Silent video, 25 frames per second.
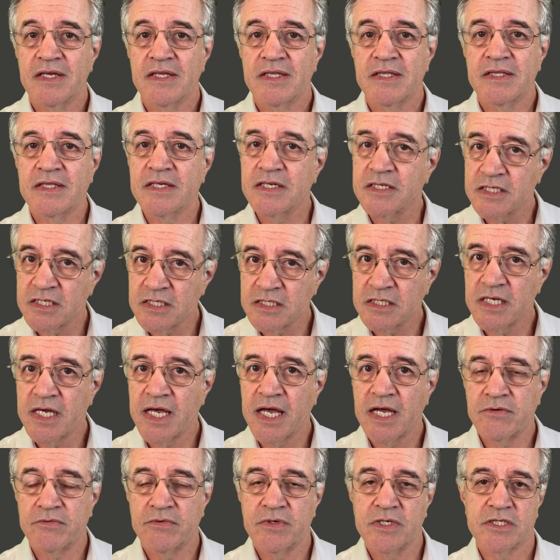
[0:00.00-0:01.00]
This is the
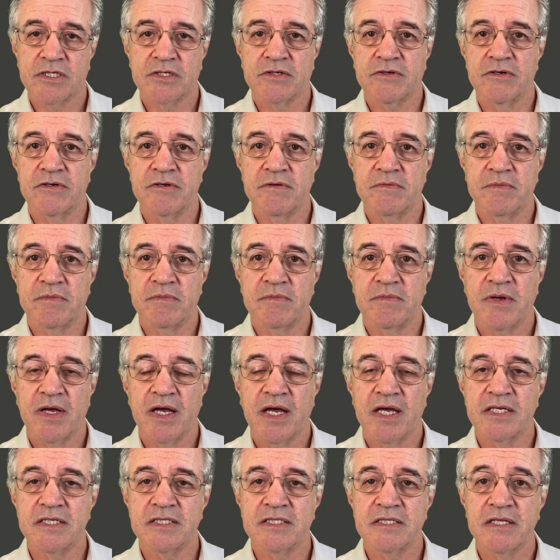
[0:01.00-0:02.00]
at-risk group,
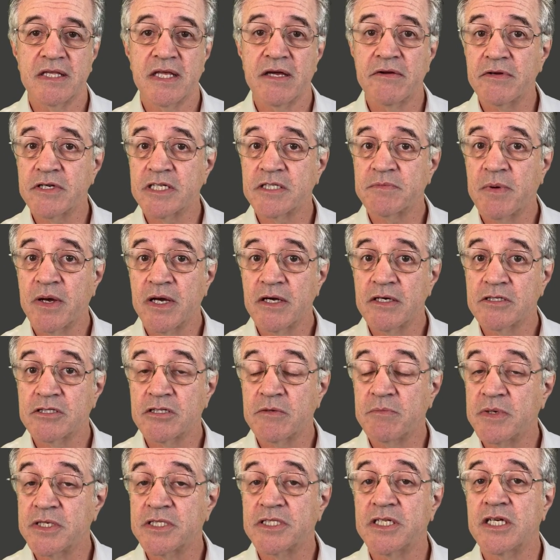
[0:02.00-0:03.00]
as they're exposed to
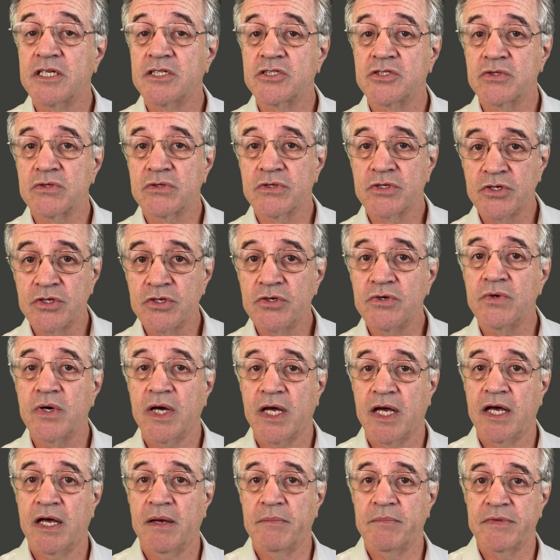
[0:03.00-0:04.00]
potential new
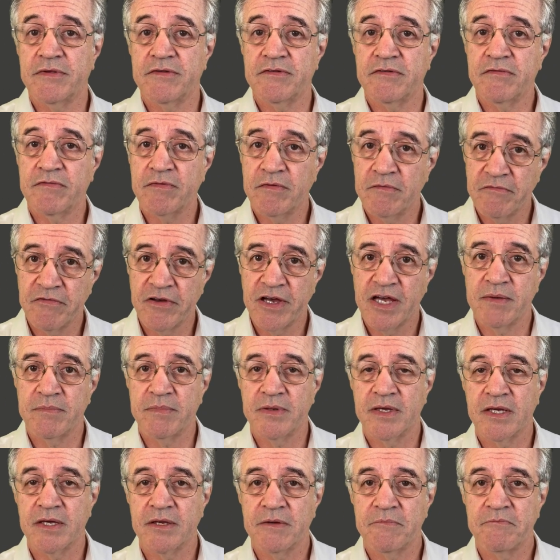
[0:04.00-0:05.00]
harms from
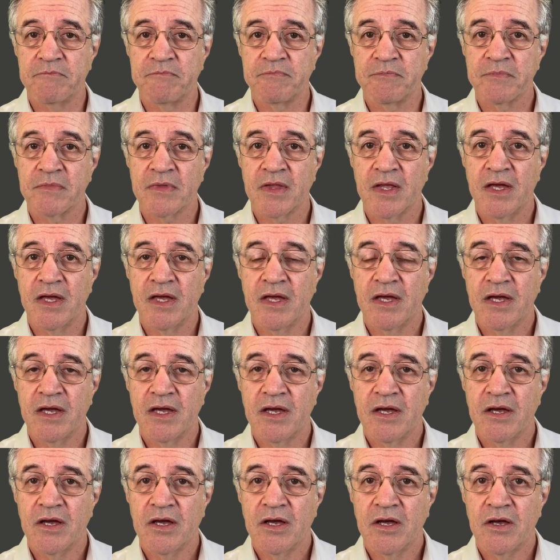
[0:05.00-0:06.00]
vaping.
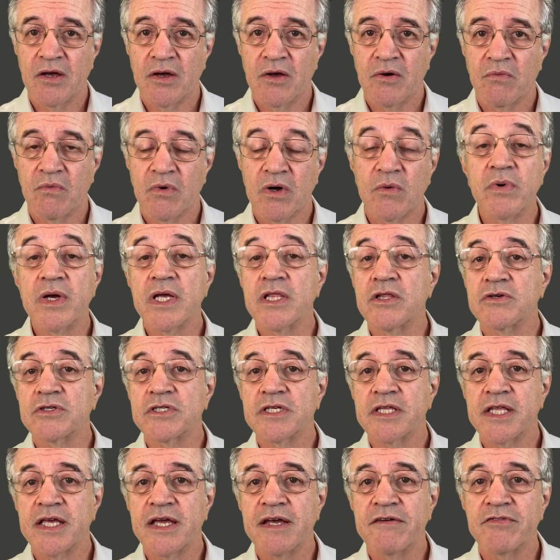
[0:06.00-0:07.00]
Well, we looked
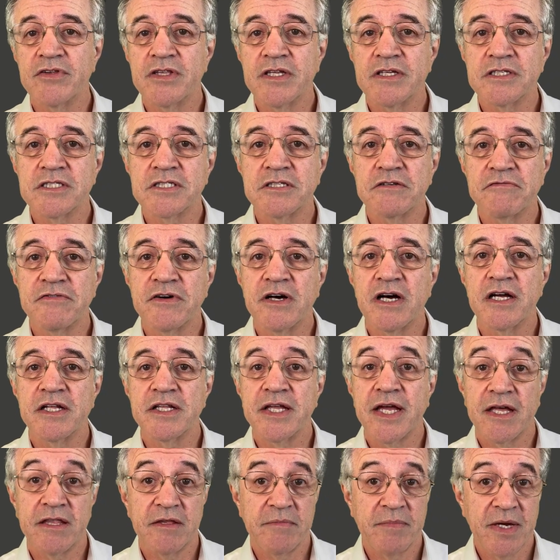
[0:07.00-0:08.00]
at the evidence to find
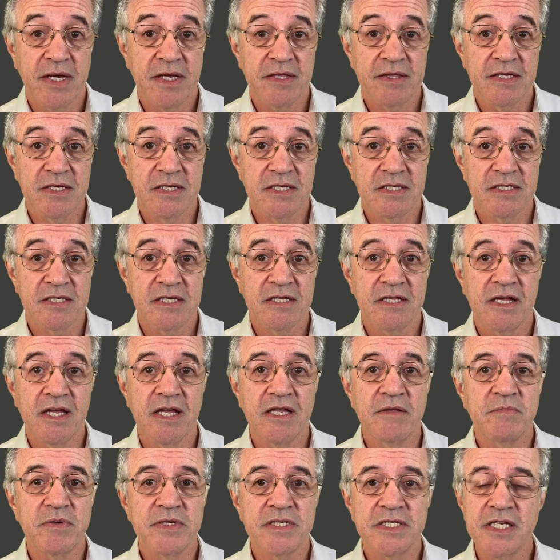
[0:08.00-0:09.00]
out about this, and
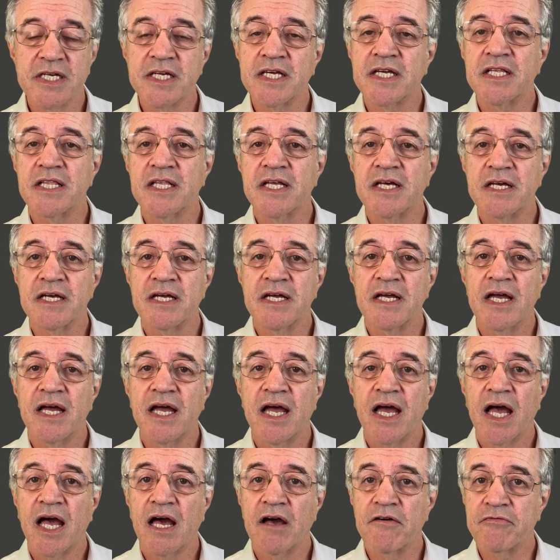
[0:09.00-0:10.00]
in particular,
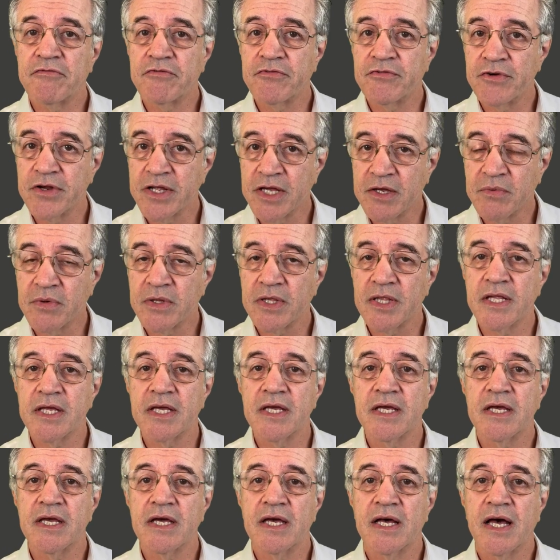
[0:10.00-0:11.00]
how
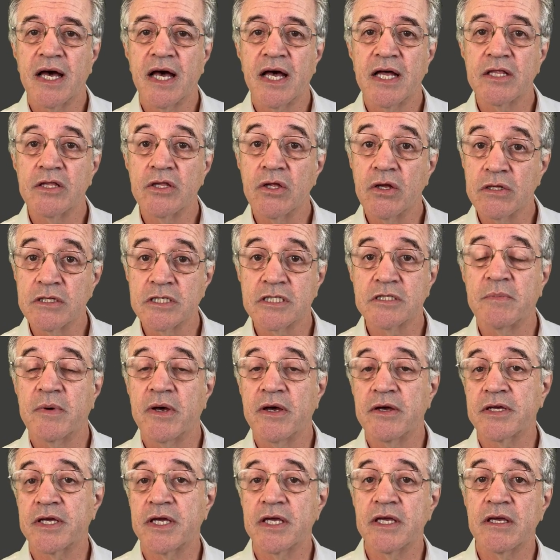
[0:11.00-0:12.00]
frequently are
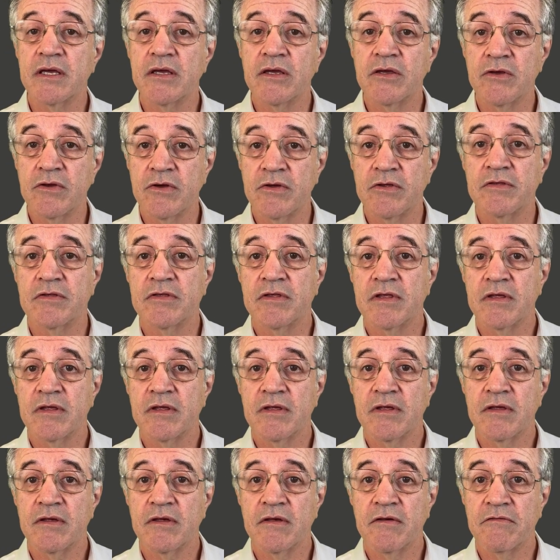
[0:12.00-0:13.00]
non-smoking youth
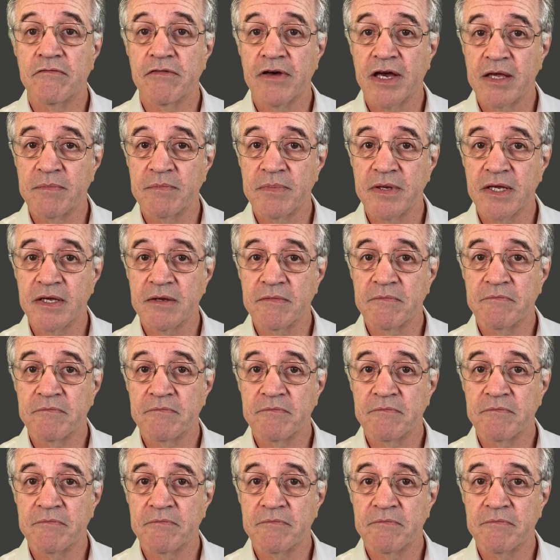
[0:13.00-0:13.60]
vaping